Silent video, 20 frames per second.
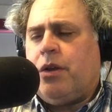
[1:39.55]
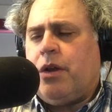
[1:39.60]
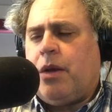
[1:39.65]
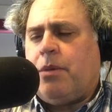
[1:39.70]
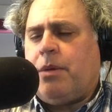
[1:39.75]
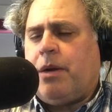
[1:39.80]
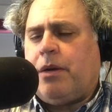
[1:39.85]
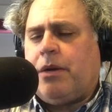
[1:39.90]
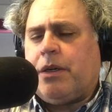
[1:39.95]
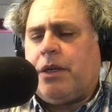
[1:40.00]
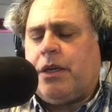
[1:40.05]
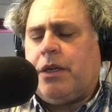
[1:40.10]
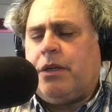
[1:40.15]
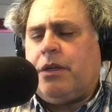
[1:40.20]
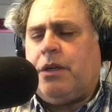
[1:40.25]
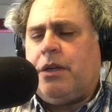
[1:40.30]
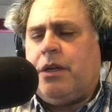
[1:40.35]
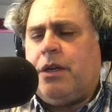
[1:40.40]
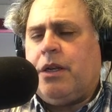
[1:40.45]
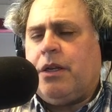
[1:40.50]

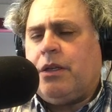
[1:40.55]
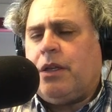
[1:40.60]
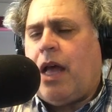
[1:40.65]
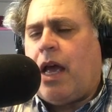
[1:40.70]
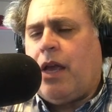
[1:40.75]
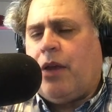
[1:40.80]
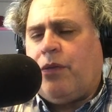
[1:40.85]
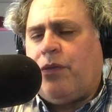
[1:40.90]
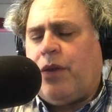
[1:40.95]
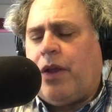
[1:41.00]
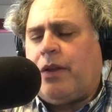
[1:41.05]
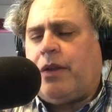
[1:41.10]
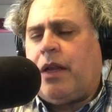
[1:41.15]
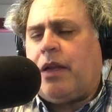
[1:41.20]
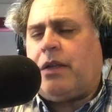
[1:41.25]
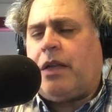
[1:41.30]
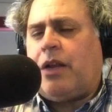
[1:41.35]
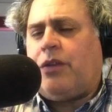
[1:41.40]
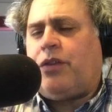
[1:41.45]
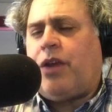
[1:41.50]
American life, and
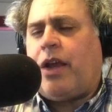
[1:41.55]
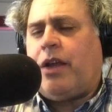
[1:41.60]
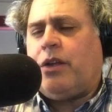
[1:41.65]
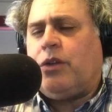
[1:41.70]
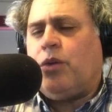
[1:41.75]
that they take